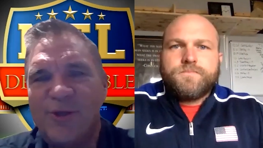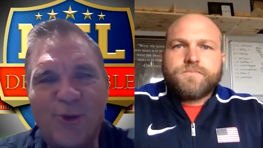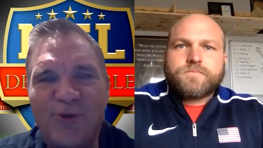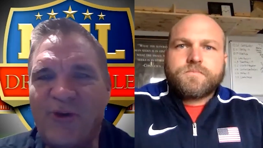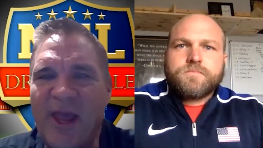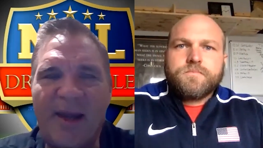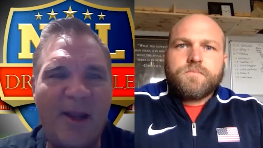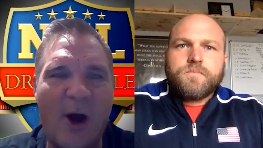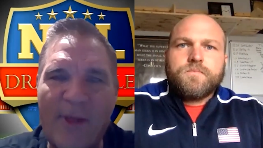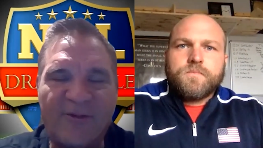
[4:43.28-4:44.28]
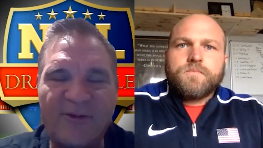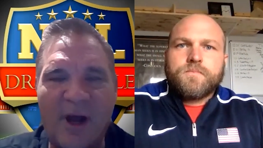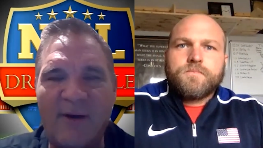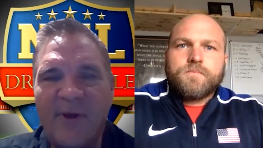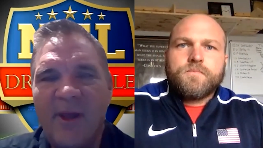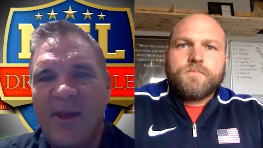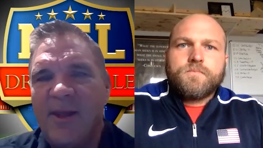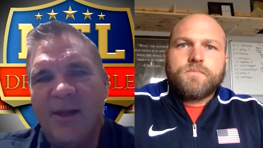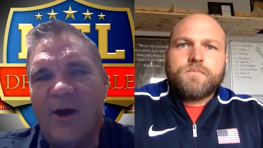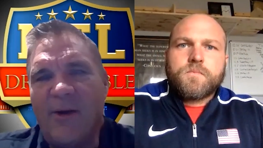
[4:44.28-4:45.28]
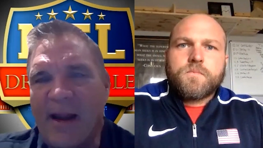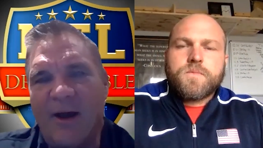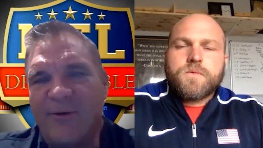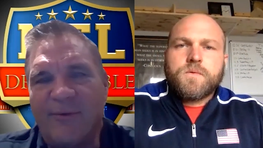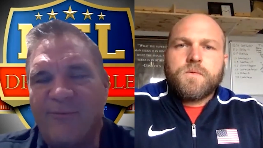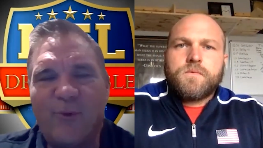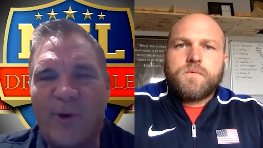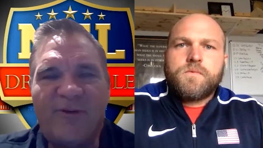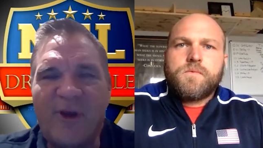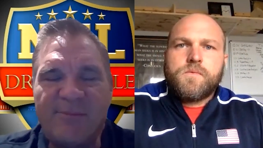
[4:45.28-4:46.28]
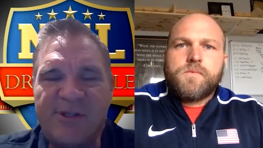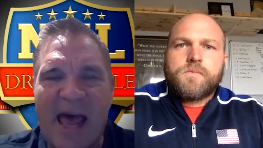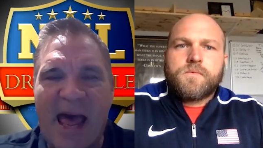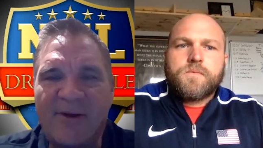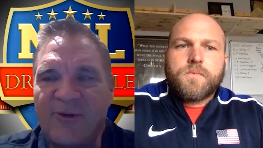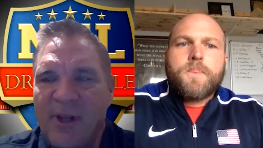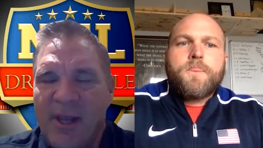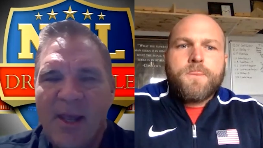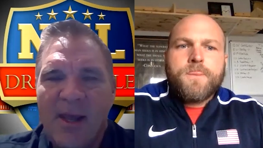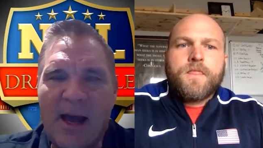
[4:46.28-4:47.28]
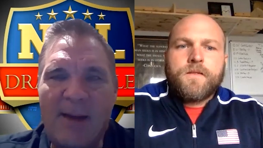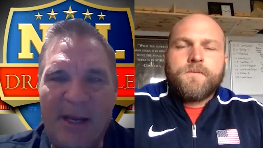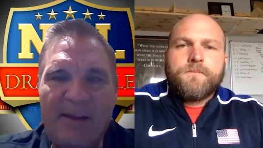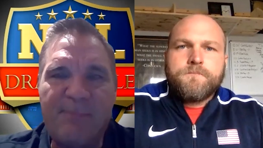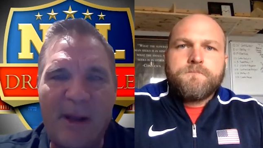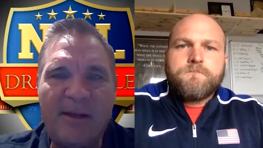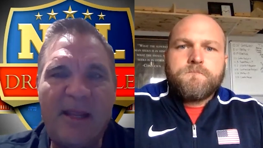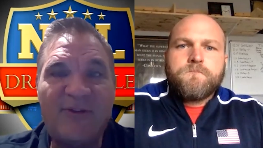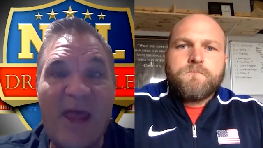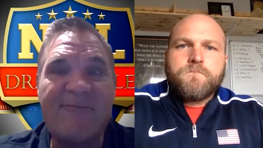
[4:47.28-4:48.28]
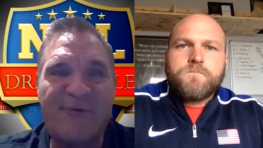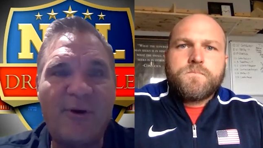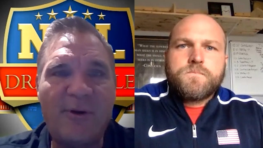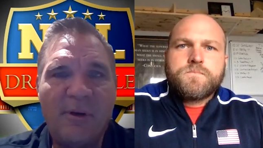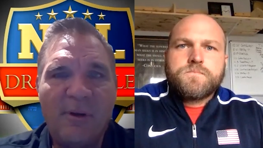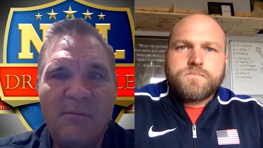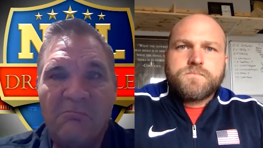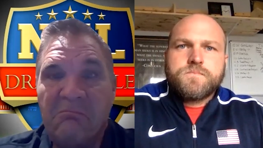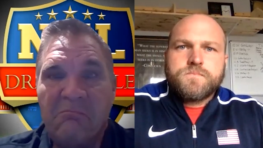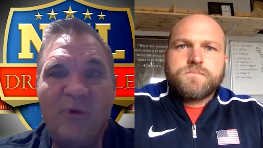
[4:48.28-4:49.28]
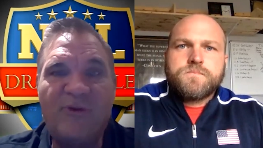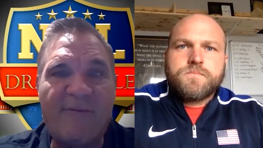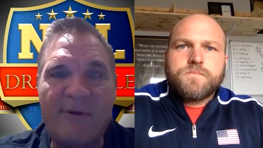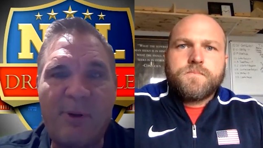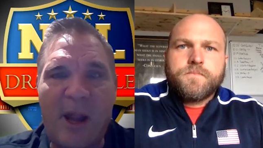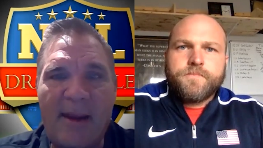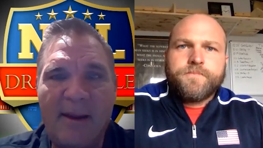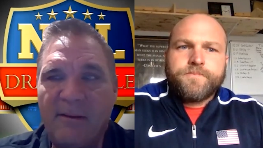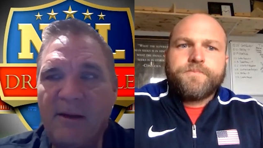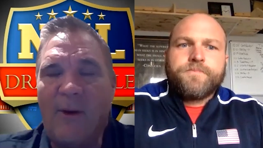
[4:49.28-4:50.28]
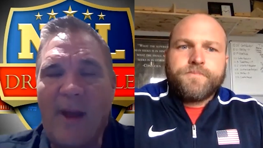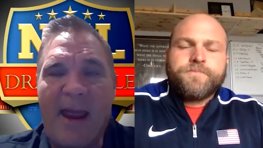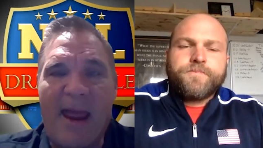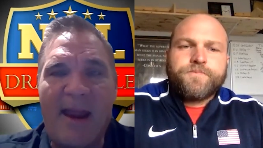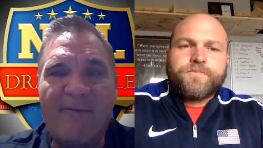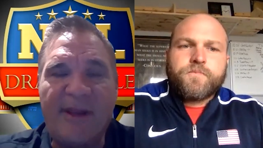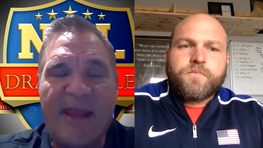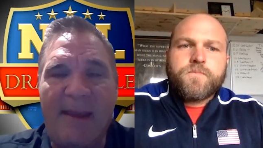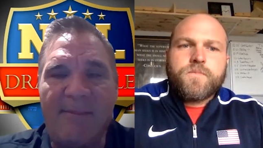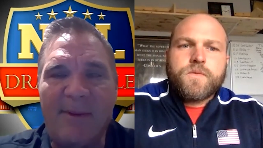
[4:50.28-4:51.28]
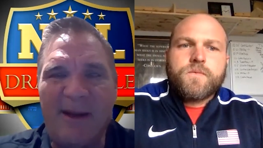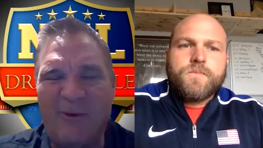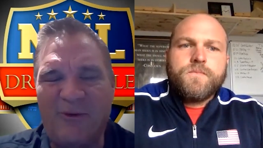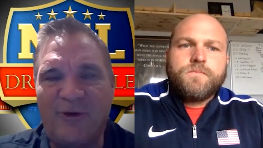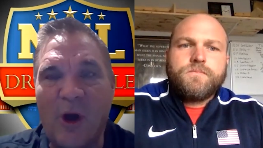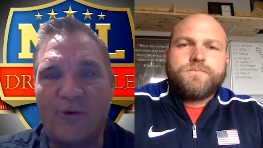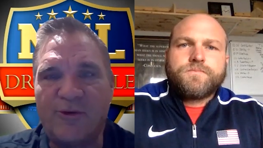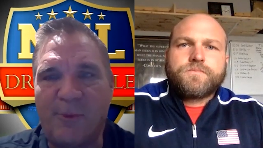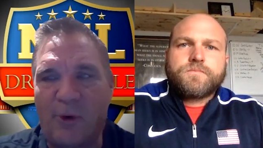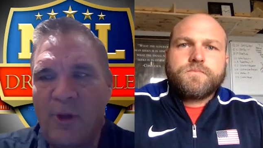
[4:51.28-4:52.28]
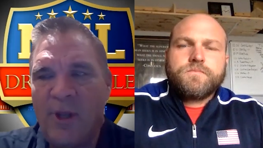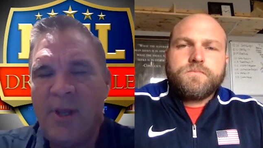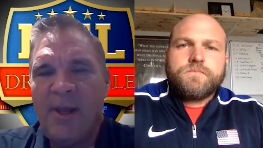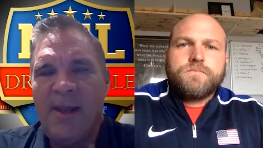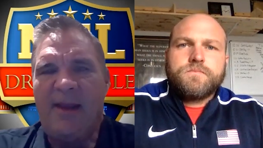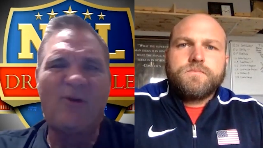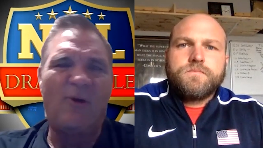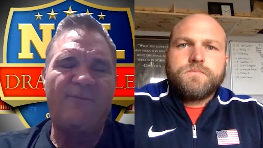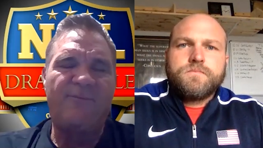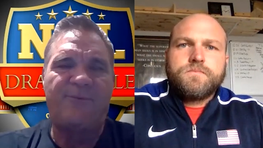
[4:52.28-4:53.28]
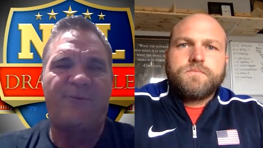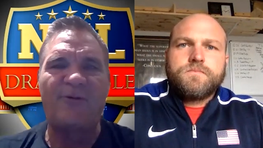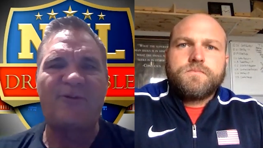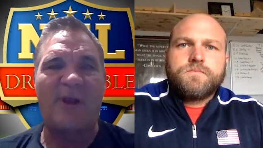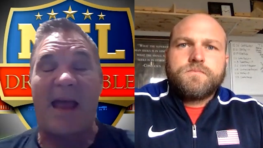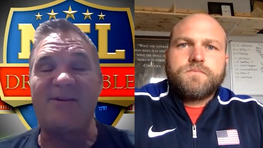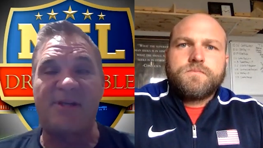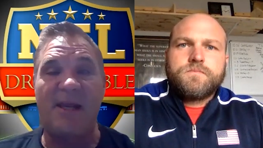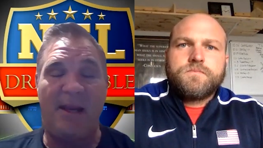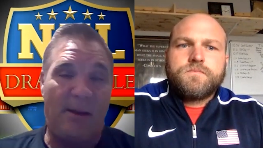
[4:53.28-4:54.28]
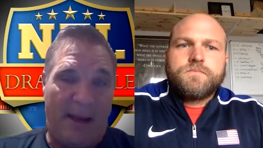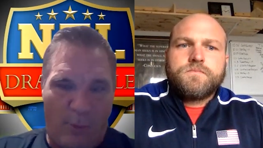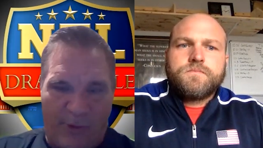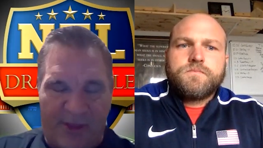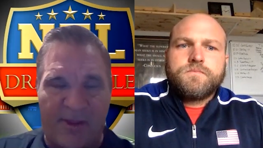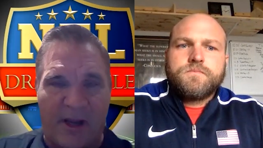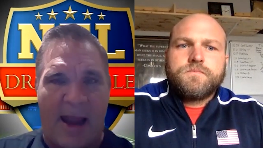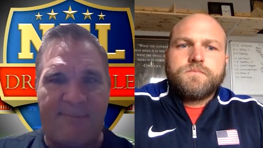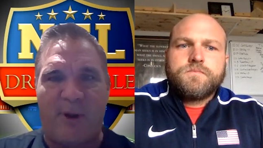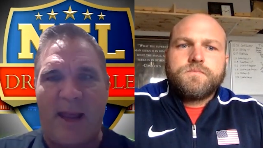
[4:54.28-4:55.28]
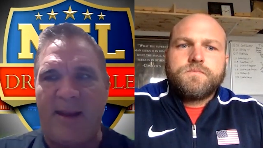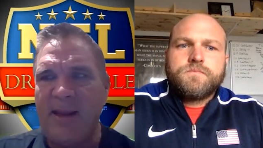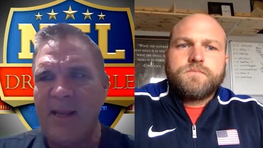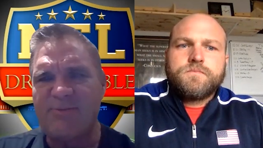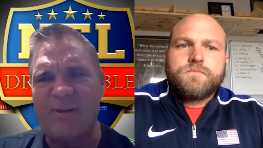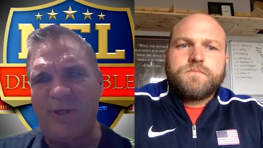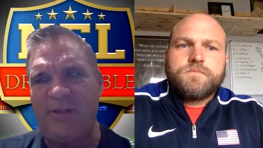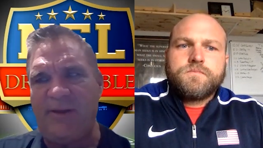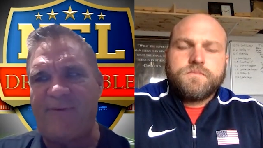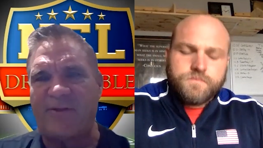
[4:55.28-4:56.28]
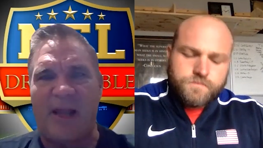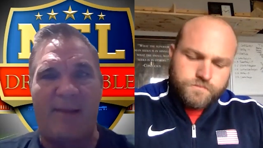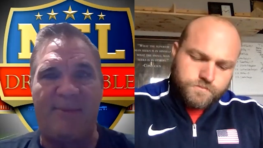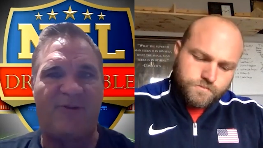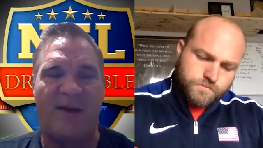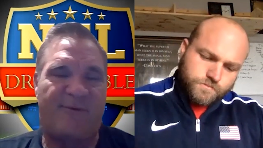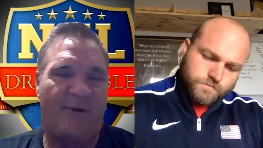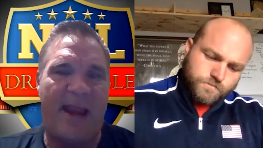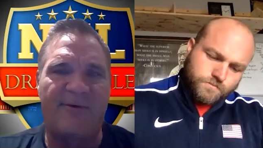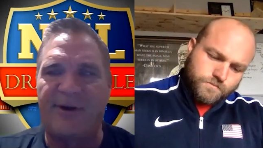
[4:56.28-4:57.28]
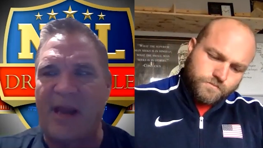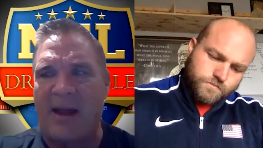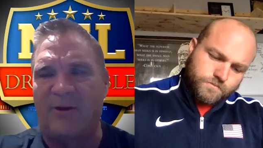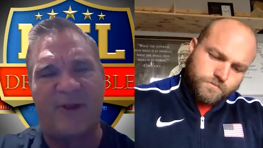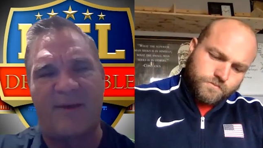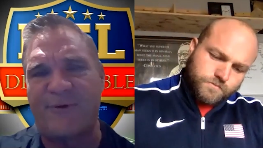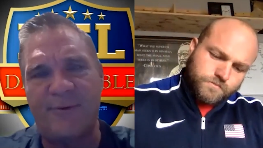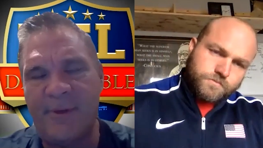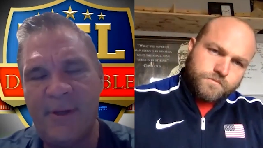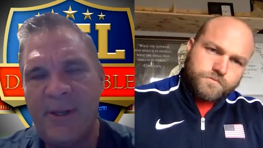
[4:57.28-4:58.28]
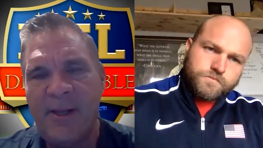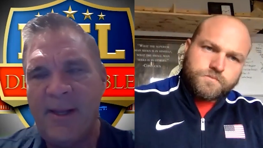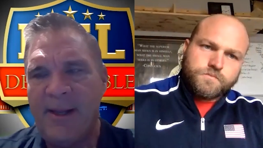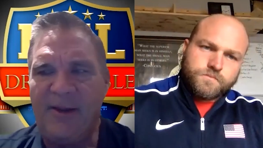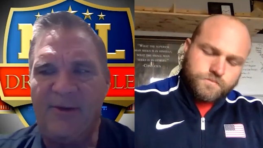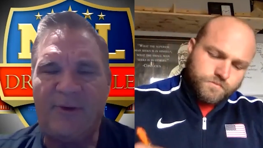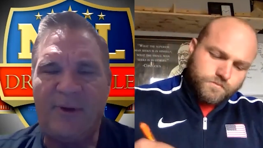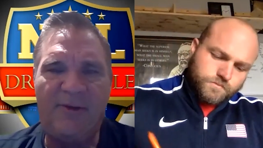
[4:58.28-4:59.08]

Speaker 1: too skinny, all that stuff. You know, he had 140-something sacks. I mean, but his effort was every play, you know, every game. I mean, it was noticeable. And so the first thing I see within the line play, especially defensive linemen, is effort. Aaron Donald's effort, is